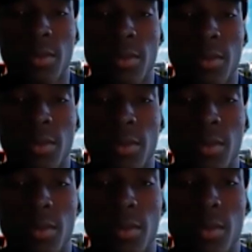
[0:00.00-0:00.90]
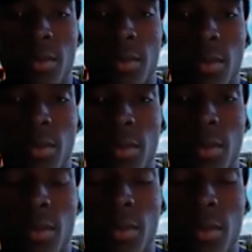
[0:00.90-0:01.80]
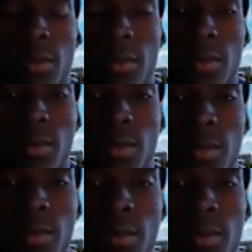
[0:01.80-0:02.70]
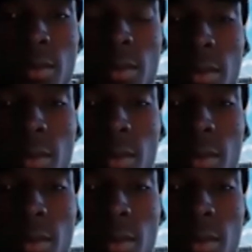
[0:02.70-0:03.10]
The person shown says nothing.